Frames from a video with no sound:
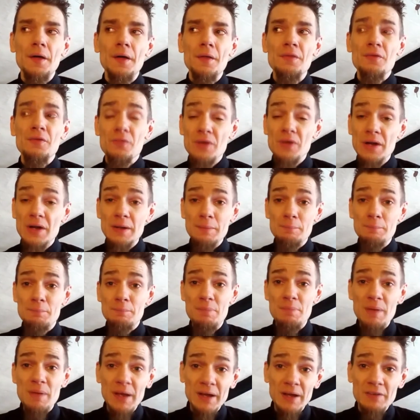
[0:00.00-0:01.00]
the really
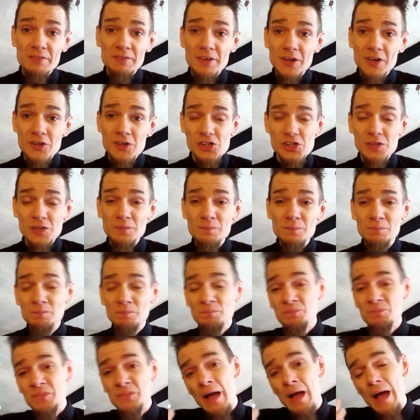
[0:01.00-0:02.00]
bigger version
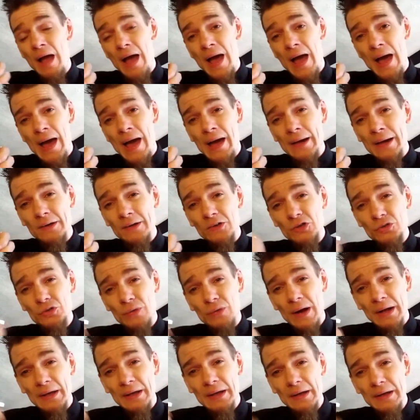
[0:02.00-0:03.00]
and
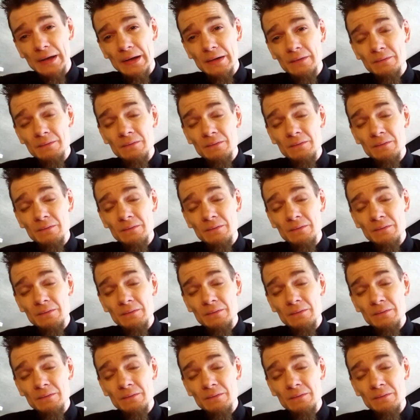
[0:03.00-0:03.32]
crank it